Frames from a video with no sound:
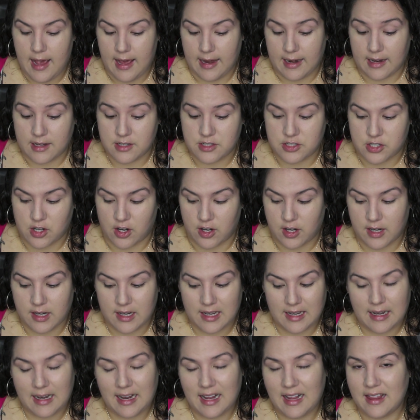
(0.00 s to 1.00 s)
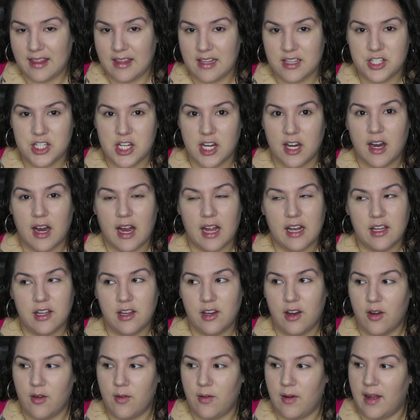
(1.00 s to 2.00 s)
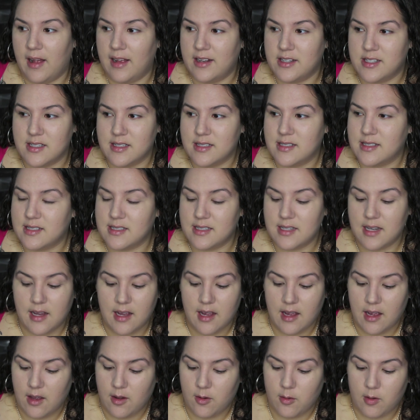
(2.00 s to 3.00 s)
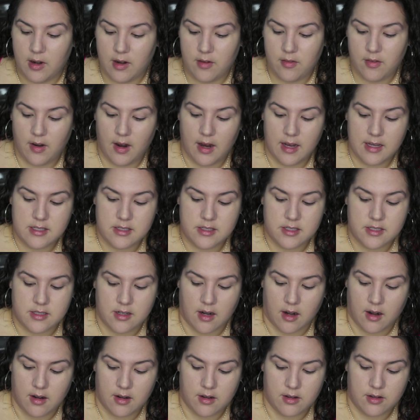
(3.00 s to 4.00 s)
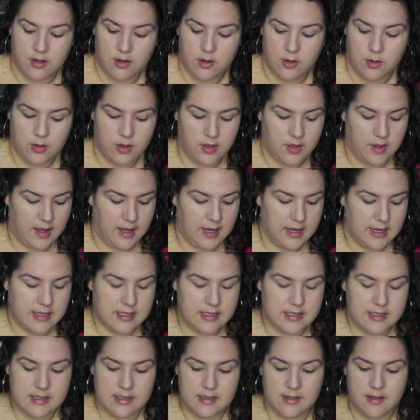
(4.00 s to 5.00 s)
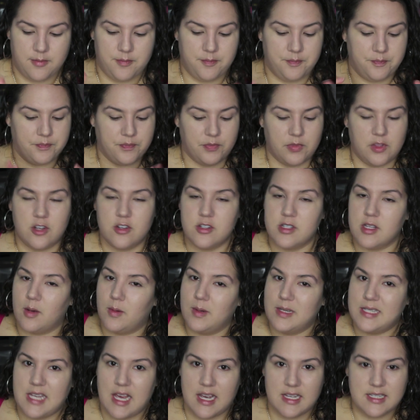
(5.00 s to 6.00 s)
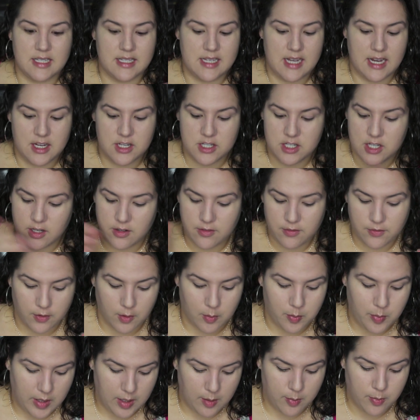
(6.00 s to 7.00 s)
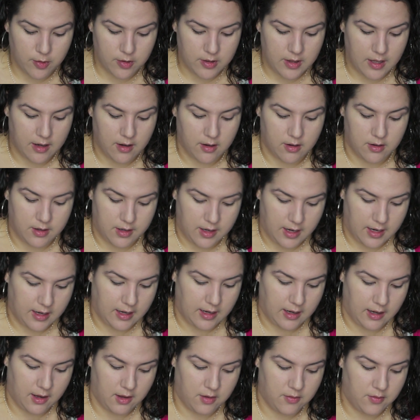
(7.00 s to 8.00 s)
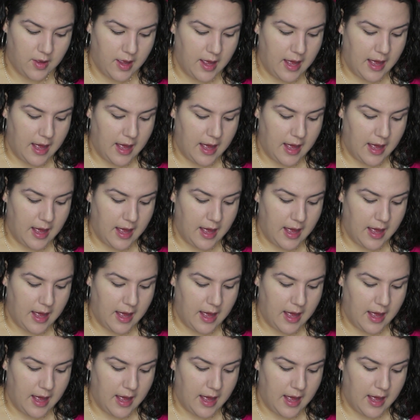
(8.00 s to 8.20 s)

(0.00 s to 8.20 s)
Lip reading: And I started it again this year. And you know, whenever I start new things, there's always hesitation for people that are negative.